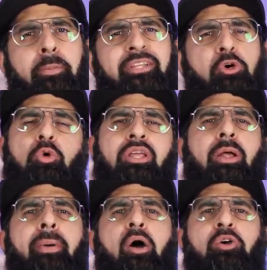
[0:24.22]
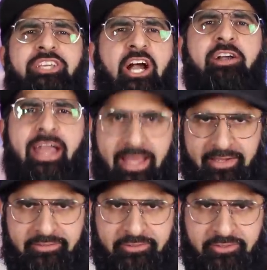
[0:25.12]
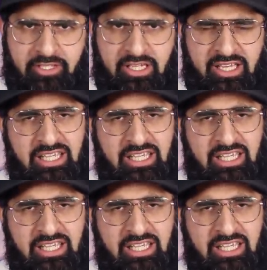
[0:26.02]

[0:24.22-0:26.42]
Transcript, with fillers: going to be talking about Young Adz.